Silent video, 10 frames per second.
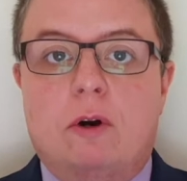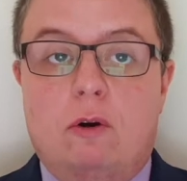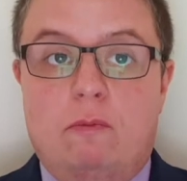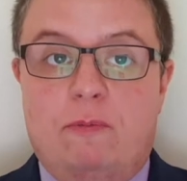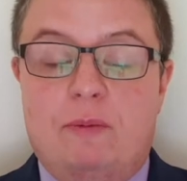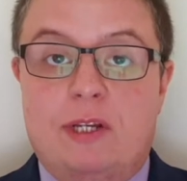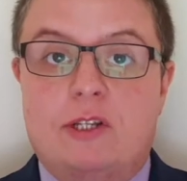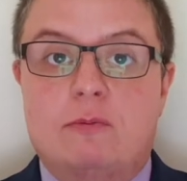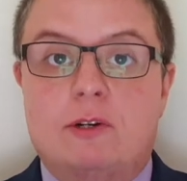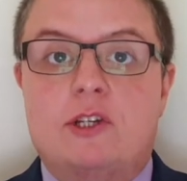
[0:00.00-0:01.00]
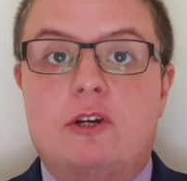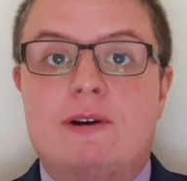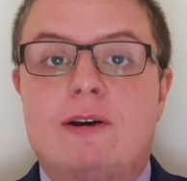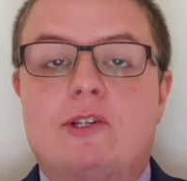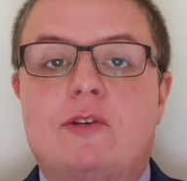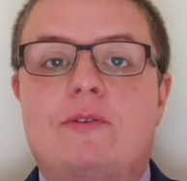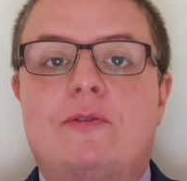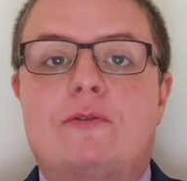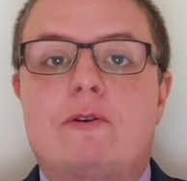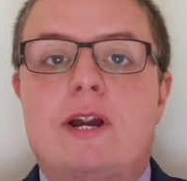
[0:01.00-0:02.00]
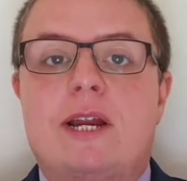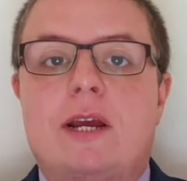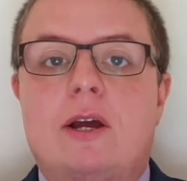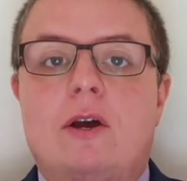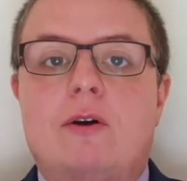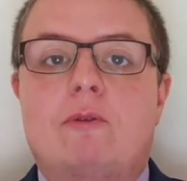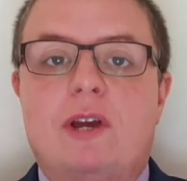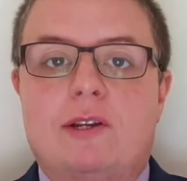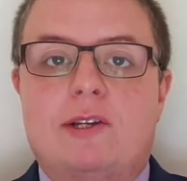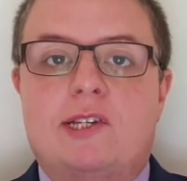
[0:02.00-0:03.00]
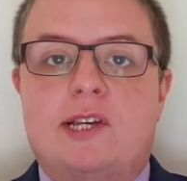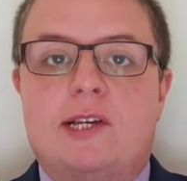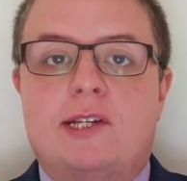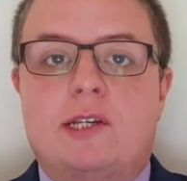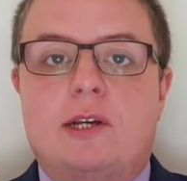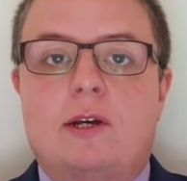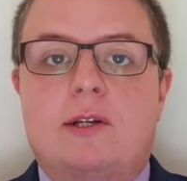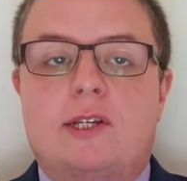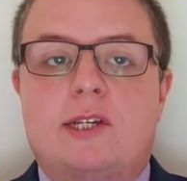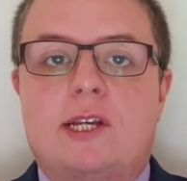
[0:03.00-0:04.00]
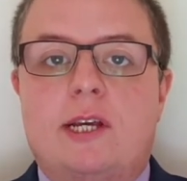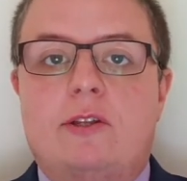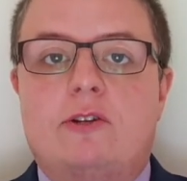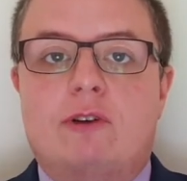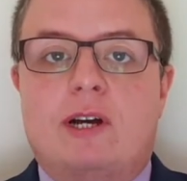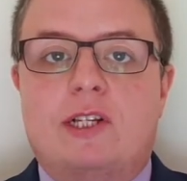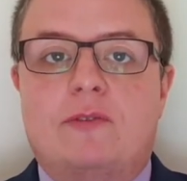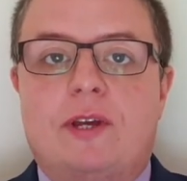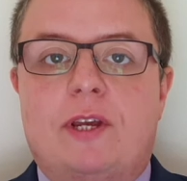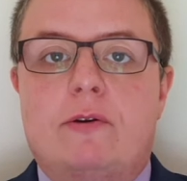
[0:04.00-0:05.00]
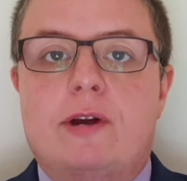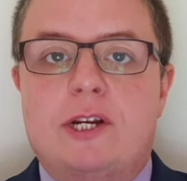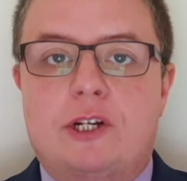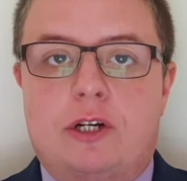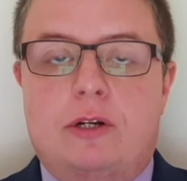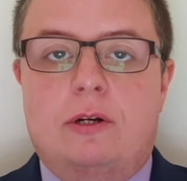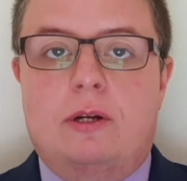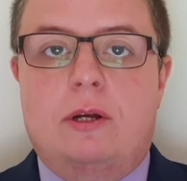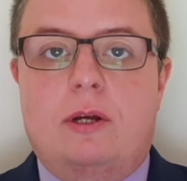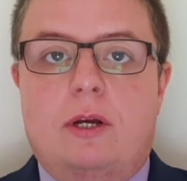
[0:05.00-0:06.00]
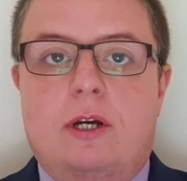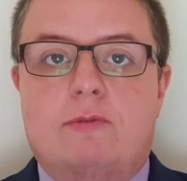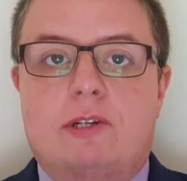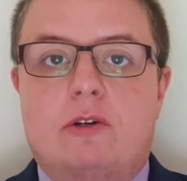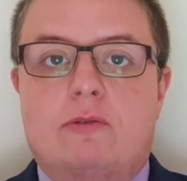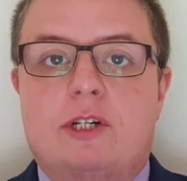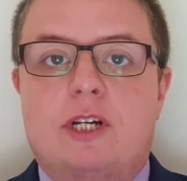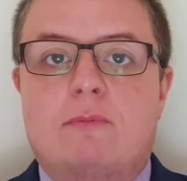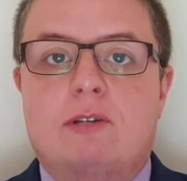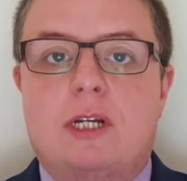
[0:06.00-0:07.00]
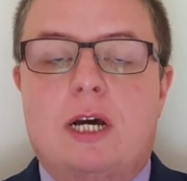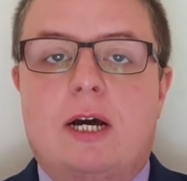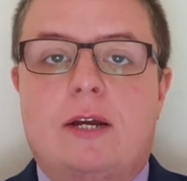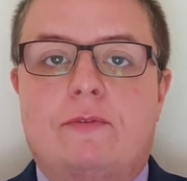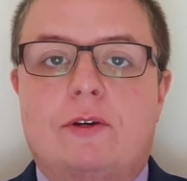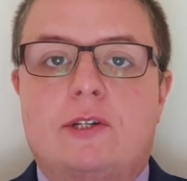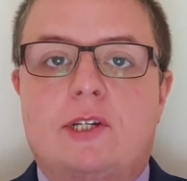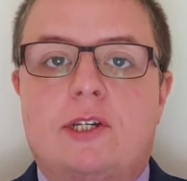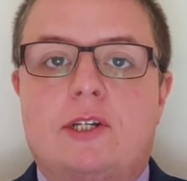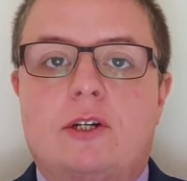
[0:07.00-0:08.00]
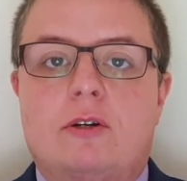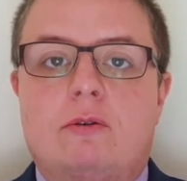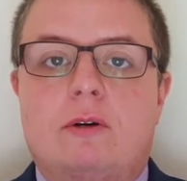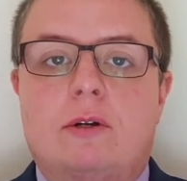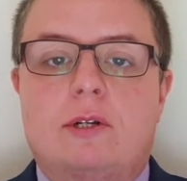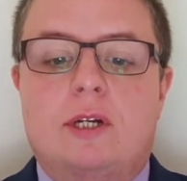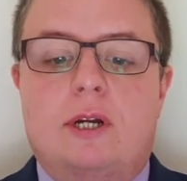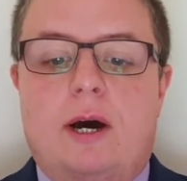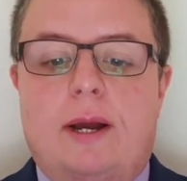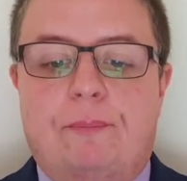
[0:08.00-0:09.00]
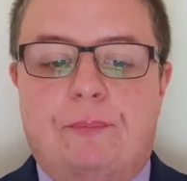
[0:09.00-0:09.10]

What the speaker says: along with Peter, were two out of the three witnesses to see the transfiguration, as we saw in chapter 9, verses 2 to 9.